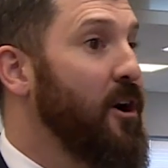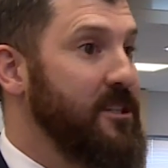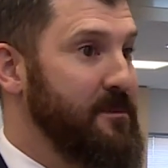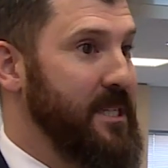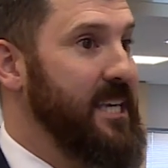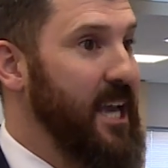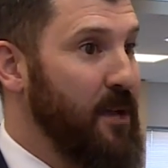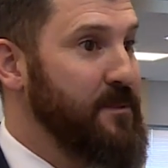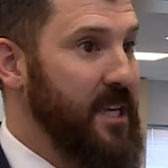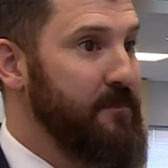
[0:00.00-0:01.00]
ultimately
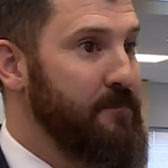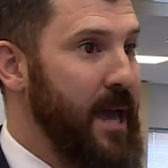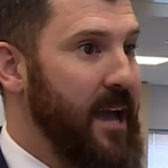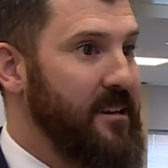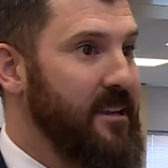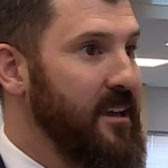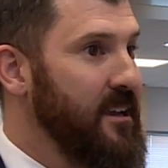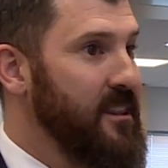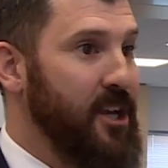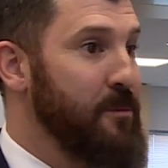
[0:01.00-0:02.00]
helps impact
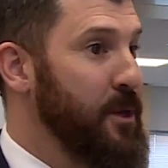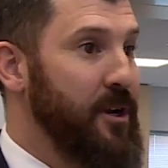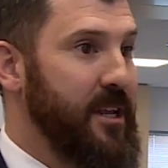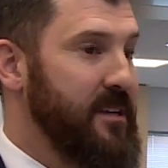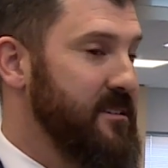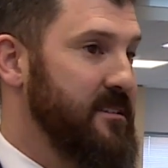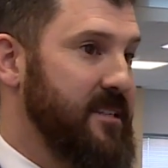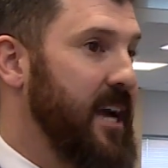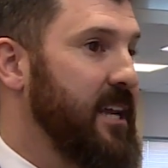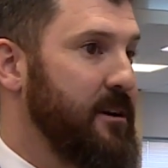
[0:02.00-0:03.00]
the community and
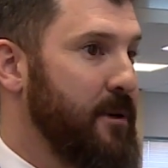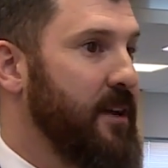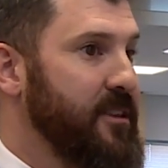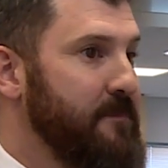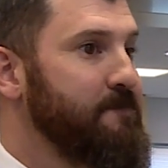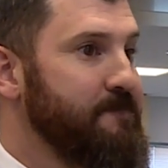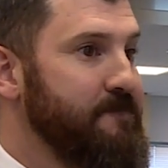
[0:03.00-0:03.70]
society around them.